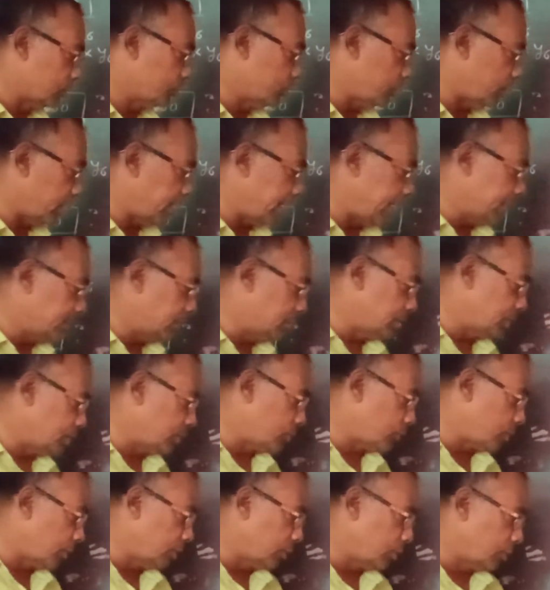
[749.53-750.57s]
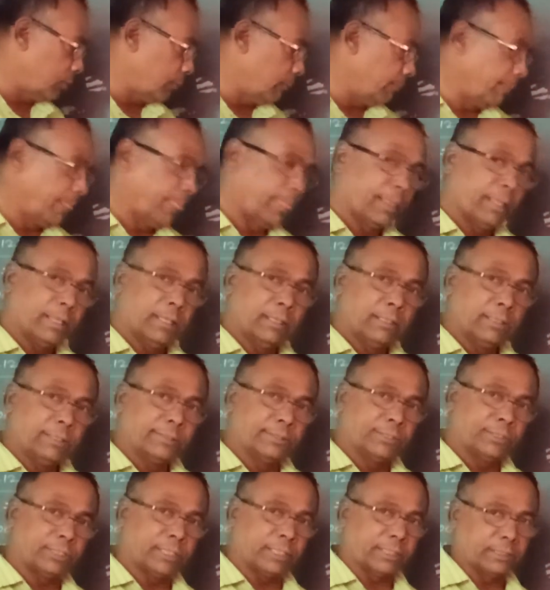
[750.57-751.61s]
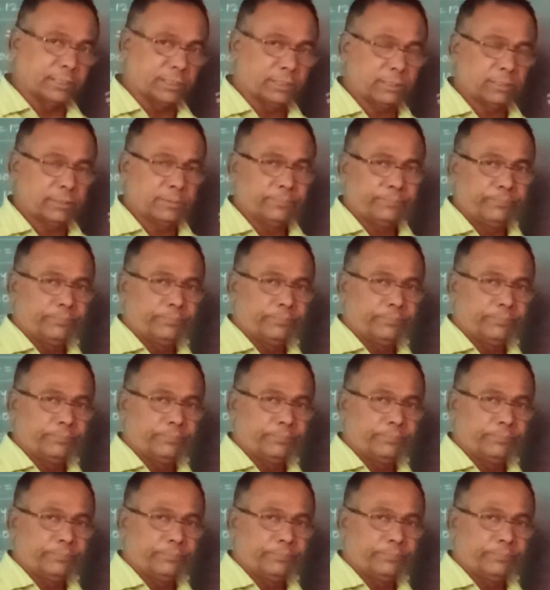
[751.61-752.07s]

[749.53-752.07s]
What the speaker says: So x is equal to 6.